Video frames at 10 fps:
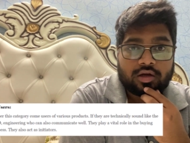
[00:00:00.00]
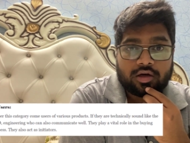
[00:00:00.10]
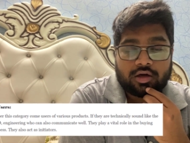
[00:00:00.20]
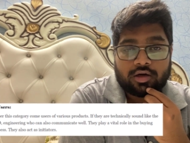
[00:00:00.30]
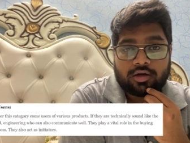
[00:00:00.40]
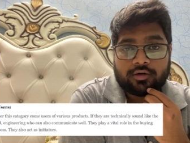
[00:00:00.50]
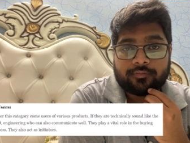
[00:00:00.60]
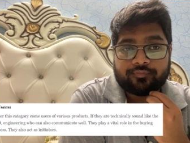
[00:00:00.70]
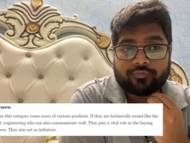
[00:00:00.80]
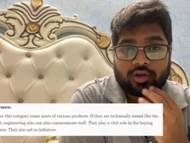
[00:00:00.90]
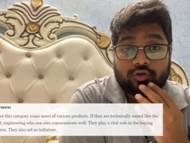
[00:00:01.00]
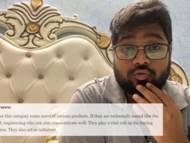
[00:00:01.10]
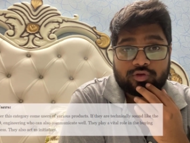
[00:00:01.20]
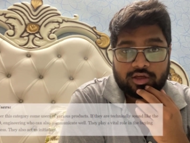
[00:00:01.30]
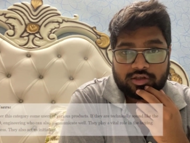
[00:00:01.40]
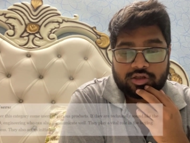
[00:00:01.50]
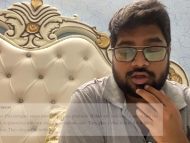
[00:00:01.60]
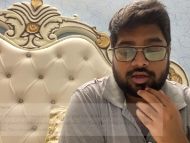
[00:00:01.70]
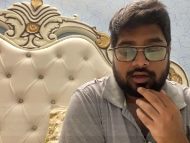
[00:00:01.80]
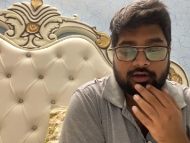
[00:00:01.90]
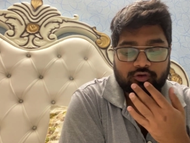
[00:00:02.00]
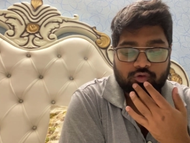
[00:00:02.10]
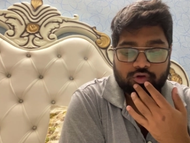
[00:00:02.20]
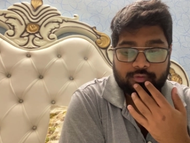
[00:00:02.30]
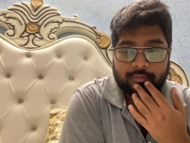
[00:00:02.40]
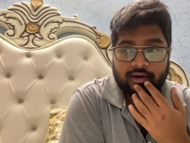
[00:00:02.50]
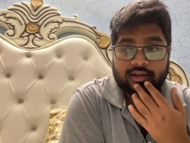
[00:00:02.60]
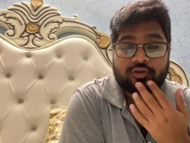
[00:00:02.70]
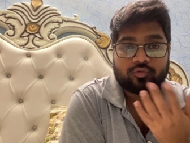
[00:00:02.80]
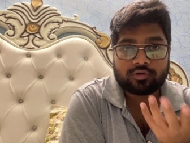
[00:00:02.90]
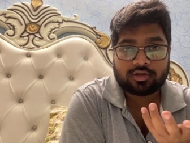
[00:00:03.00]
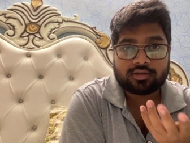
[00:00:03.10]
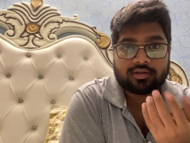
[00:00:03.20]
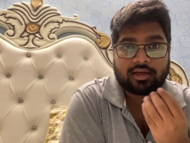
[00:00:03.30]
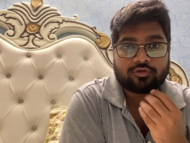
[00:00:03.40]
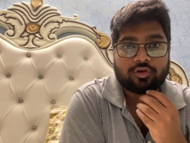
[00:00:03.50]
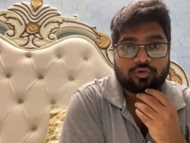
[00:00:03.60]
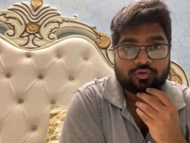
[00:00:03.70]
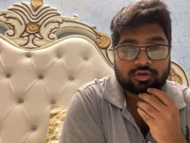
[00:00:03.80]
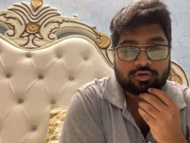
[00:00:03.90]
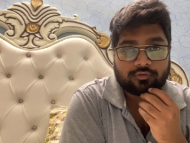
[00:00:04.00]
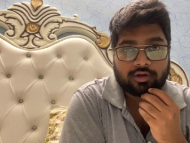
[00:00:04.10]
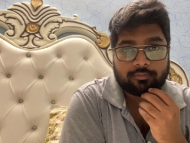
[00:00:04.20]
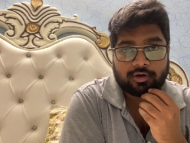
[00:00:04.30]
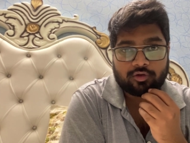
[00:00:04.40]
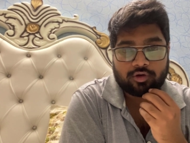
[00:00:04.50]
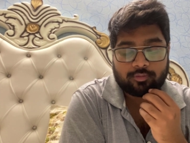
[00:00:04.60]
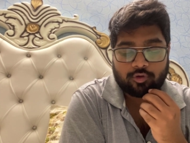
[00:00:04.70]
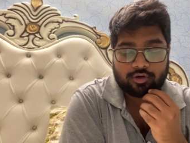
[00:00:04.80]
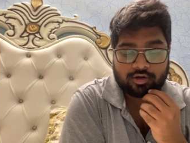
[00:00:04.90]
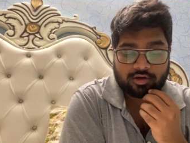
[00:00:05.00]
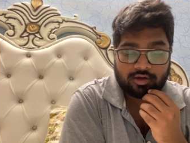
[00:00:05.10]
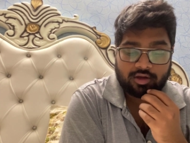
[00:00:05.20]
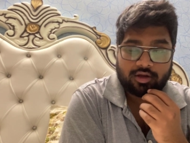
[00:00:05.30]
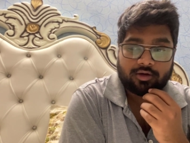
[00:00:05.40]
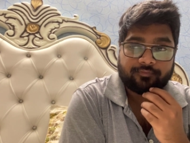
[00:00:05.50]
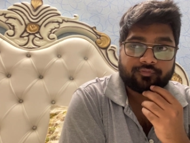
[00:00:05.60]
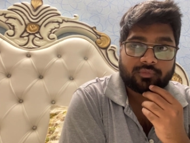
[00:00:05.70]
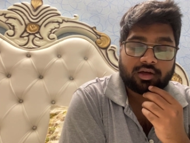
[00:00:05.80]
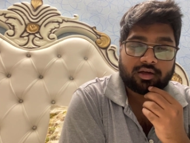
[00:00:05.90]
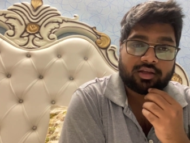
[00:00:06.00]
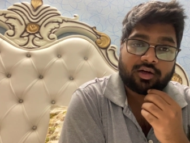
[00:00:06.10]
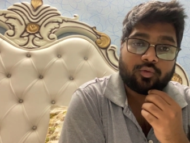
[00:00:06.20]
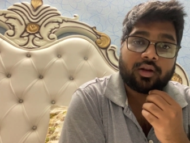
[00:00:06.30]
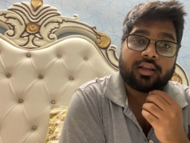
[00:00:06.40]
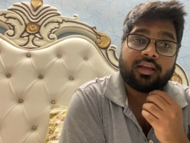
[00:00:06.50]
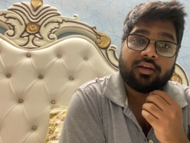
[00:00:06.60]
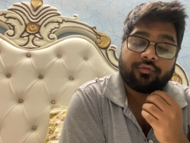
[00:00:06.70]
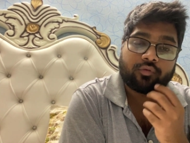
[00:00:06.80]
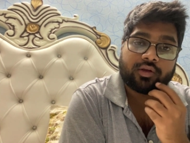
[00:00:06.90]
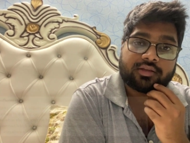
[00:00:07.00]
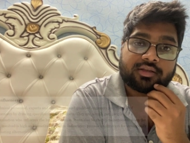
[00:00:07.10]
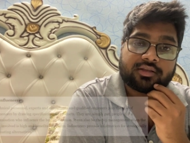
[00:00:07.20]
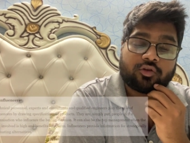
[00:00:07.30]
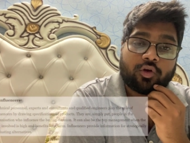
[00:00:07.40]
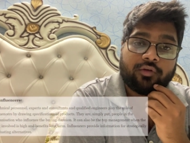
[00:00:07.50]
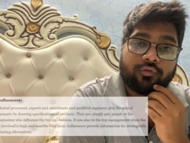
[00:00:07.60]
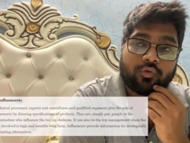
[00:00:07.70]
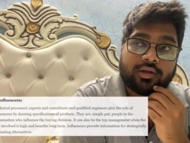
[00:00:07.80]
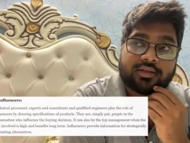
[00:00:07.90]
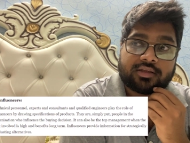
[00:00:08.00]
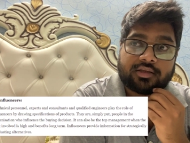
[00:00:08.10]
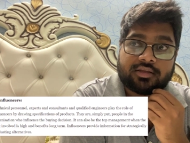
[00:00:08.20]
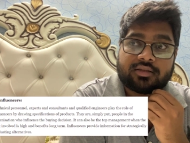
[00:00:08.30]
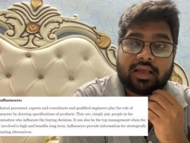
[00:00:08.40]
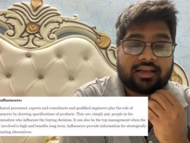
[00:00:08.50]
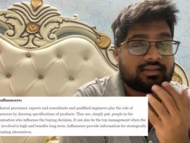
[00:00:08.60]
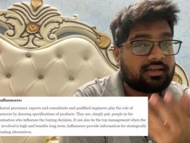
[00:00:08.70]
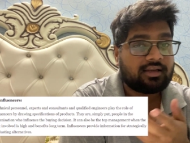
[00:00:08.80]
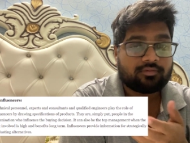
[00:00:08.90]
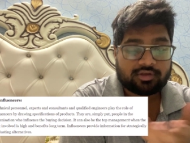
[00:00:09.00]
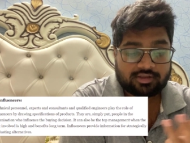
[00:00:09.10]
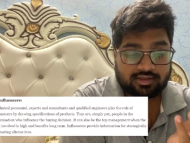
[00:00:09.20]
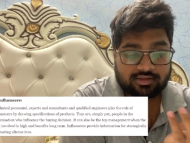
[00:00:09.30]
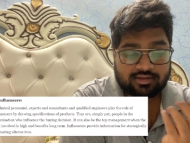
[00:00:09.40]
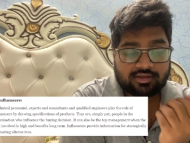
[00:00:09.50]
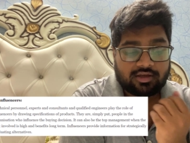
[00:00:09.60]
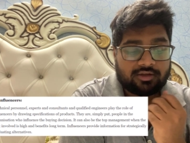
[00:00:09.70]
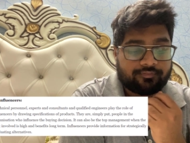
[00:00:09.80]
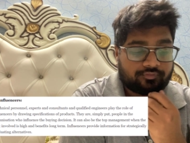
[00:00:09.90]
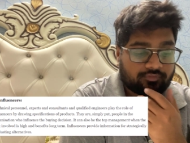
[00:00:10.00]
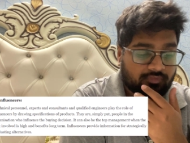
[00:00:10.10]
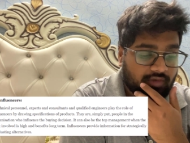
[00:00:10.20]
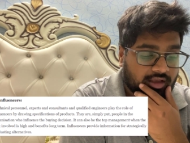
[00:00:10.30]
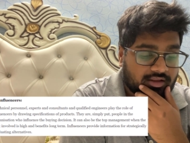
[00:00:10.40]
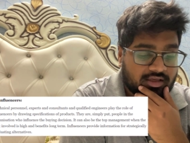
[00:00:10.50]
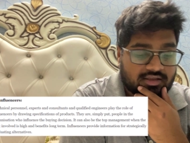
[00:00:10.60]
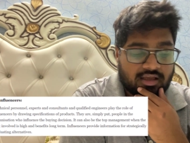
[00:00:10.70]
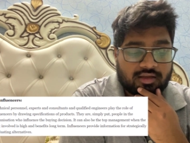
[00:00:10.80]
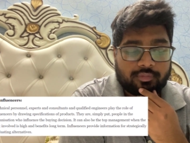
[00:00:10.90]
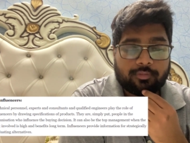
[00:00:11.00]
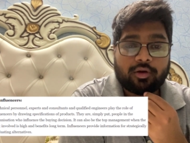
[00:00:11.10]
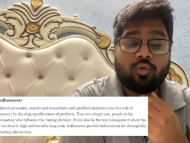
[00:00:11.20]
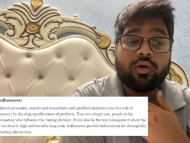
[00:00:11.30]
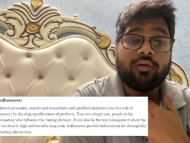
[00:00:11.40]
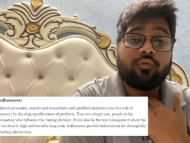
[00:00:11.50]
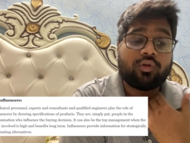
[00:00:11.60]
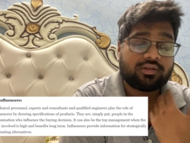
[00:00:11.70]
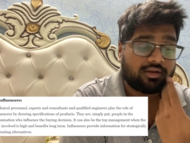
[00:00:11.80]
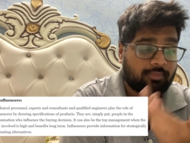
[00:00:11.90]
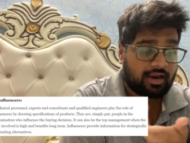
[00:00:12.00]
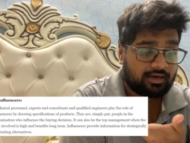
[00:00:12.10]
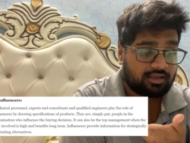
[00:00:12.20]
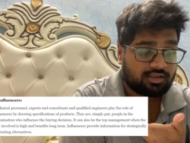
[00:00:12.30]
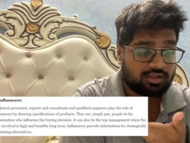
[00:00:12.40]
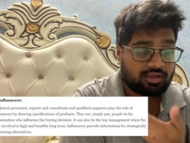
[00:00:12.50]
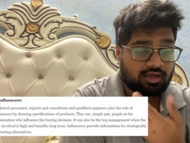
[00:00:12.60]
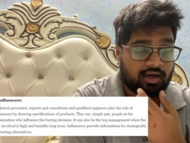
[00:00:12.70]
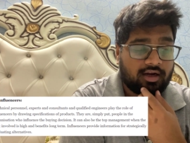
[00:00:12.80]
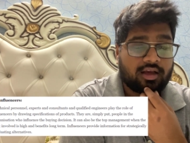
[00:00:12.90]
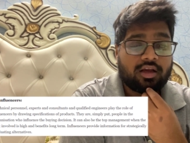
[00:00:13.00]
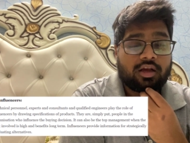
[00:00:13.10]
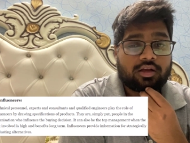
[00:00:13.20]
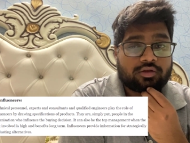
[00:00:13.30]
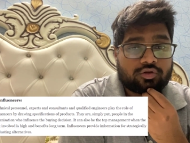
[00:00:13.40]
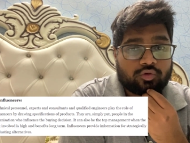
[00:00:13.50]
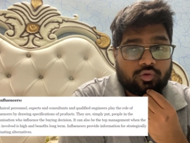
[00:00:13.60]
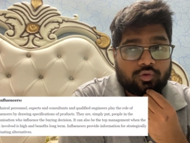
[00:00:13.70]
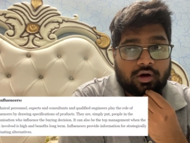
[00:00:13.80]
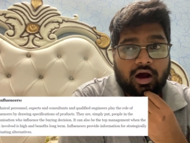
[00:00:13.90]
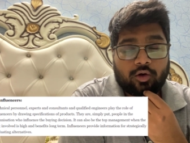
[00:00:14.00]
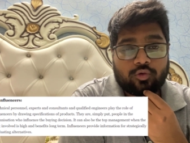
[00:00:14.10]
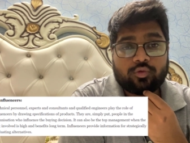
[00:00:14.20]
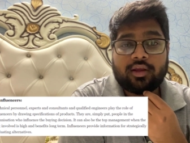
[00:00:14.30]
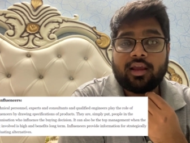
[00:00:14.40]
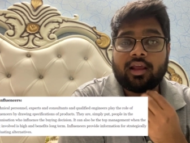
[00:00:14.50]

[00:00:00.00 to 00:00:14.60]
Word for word: uh, usage right so those people are the users the actual users of that particular product uh, third one are the influencers now influencers as the name suggests these are the people who influence the bank decision right so how do they